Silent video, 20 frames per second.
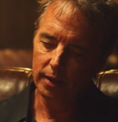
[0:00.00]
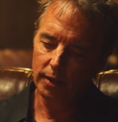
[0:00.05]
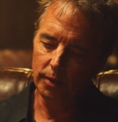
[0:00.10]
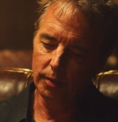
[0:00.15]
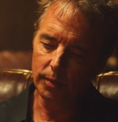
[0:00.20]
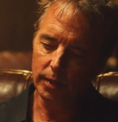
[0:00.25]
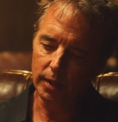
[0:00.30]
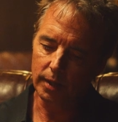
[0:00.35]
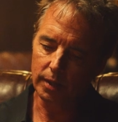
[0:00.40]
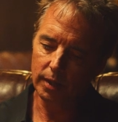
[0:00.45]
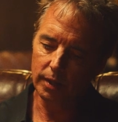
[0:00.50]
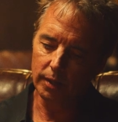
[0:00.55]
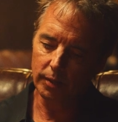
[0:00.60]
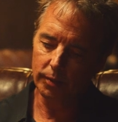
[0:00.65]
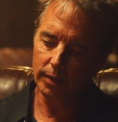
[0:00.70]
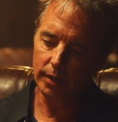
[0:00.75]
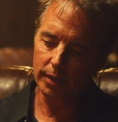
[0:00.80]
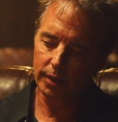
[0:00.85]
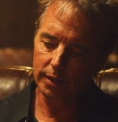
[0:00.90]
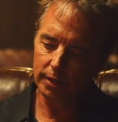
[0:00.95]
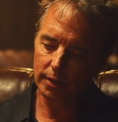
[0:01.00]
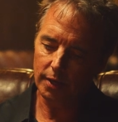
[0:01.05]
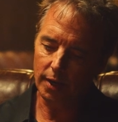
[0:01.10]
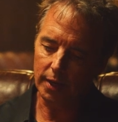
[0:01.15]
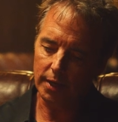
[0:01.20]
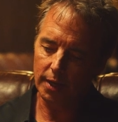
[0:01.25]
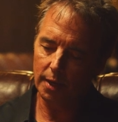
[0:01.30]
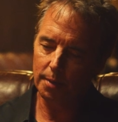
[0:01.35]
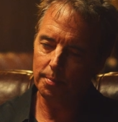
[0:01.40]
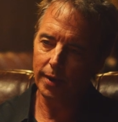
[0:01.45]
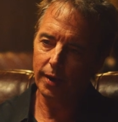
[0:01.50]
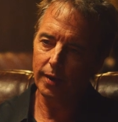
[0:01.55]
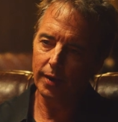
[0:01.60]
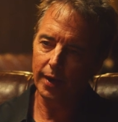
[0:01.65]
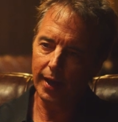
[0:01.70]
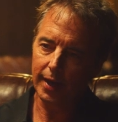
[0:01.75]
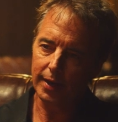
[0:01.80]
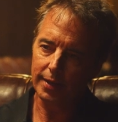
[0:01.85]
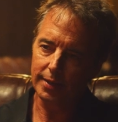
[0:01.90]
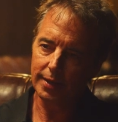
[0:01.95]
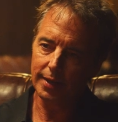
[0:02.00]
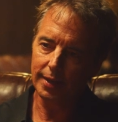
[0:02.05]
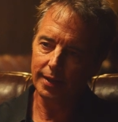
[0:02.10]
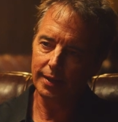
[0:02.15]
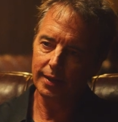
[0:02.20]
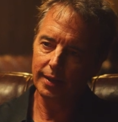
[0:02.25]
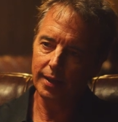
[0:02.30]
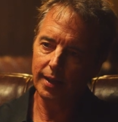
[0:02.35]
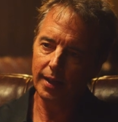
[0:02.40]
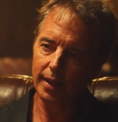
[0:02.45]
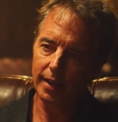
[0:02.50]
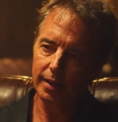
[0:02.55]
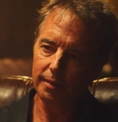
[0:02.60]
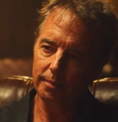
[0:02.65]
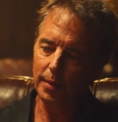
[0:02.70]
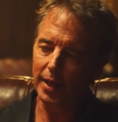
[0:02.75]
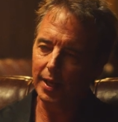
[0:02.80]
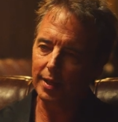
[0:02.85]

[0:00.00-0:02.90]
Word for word: You were you were talking about acting and